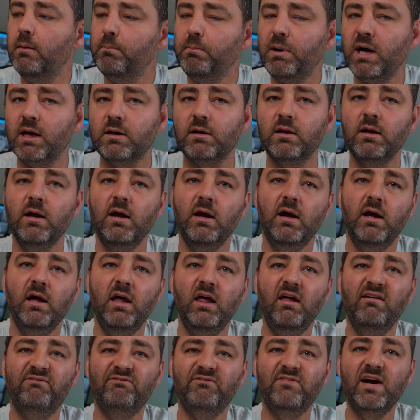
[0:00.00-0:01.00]
But
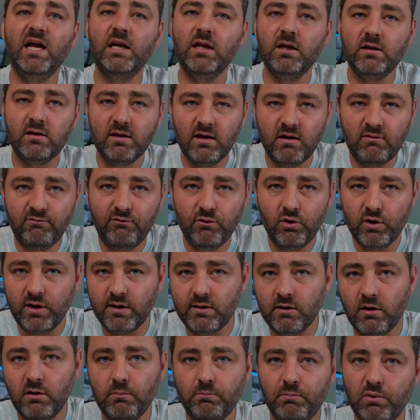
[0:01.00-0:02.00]
if FANATEC, for
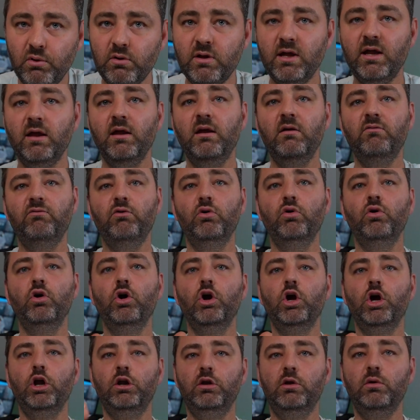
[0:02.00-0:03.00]
example, can give you
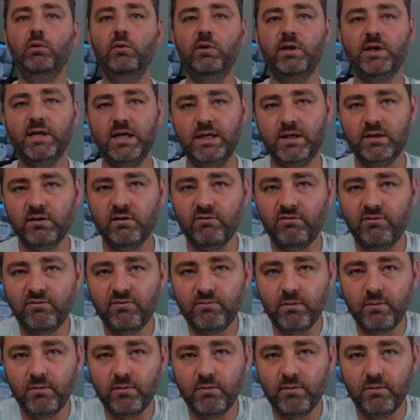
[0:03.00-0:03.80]
two sets of